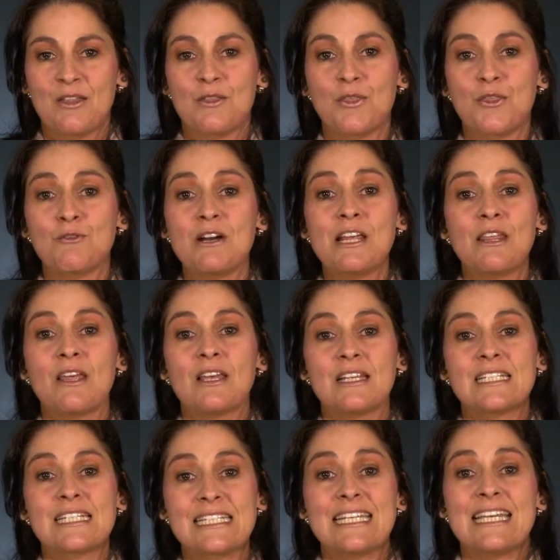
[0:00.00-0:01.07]
The three
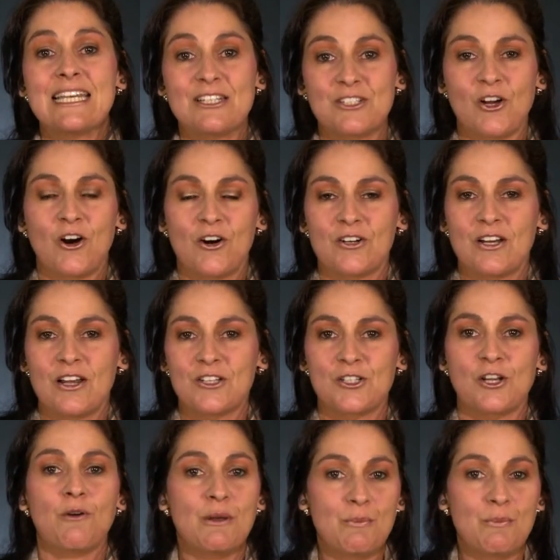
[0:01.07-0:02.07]
C's are so